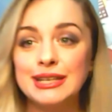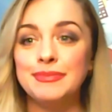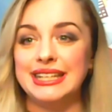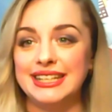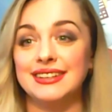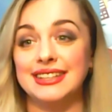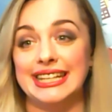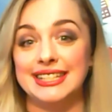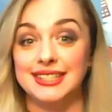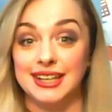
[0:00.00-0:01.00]
my dear
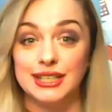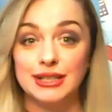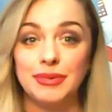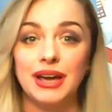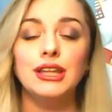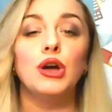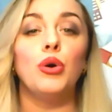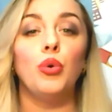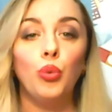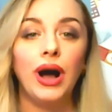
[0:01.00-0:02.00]
ladies, gentlemen,
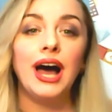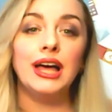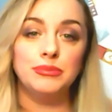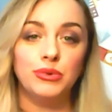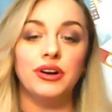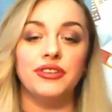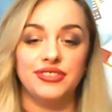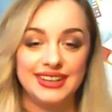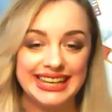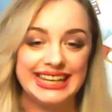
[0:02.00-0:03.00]
one more
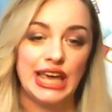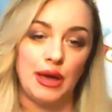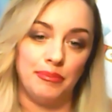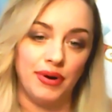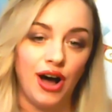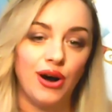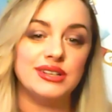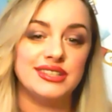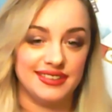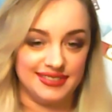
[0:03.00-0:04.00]
thing
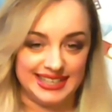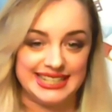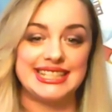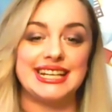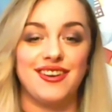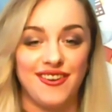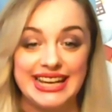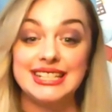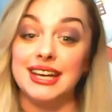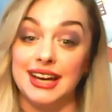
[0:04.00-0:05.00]
about this
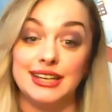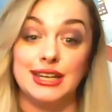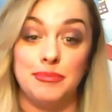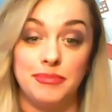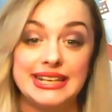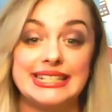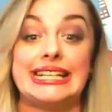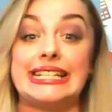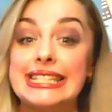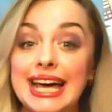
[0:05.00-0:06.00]
great and
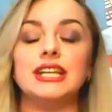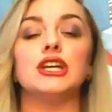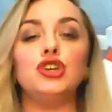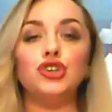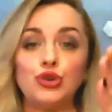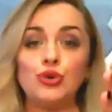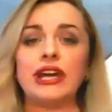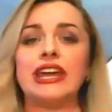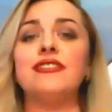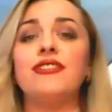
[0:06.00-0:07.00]
amazing site. You
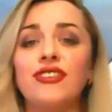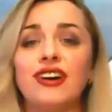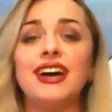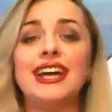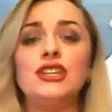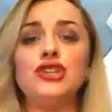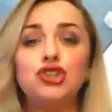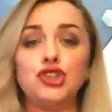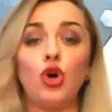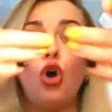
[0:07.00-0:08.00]
can find
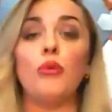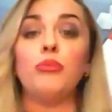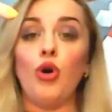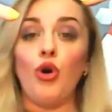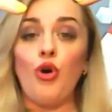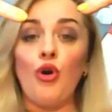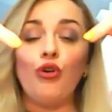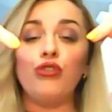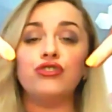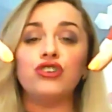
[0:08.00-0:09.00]
job
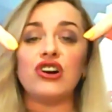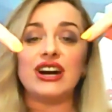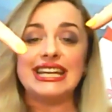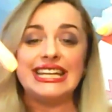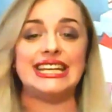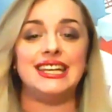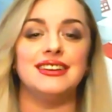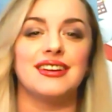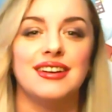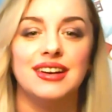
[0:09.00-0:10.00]
over
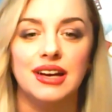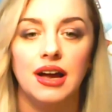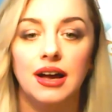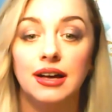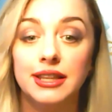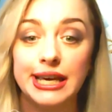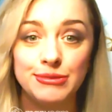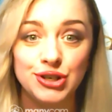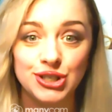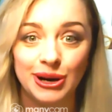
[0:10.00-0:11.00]
here. Let
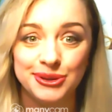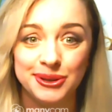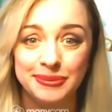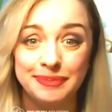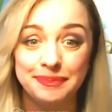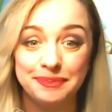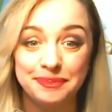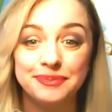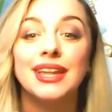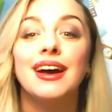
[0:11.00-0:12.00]
me show you.
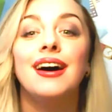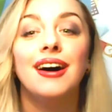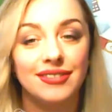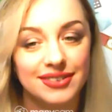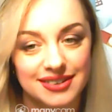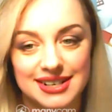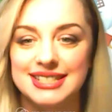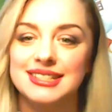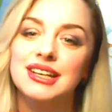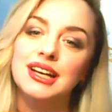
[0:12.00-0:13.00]
Of
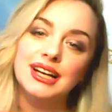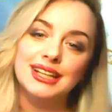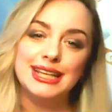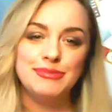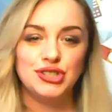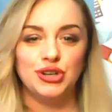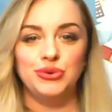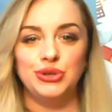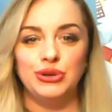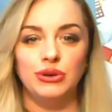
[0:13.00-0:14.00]
course. Let me show
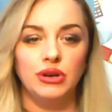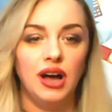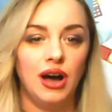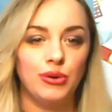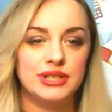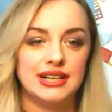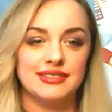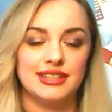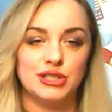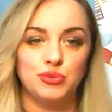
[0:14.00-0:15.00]
you how does
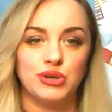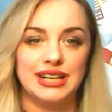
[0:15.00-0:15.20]
this work